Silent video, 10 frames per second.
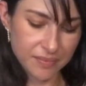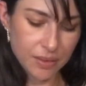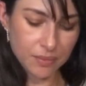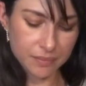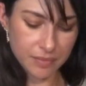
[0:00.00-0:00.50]

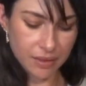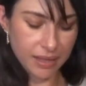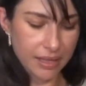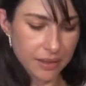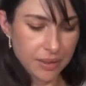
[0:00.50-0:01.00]
Oh,
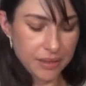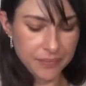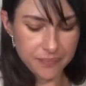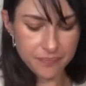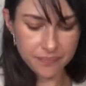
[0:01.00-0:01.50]
okay, there we
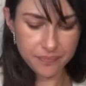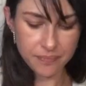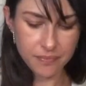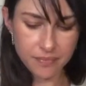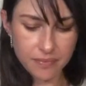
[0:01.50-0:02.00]

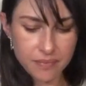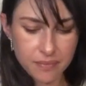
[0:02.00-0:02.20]
go.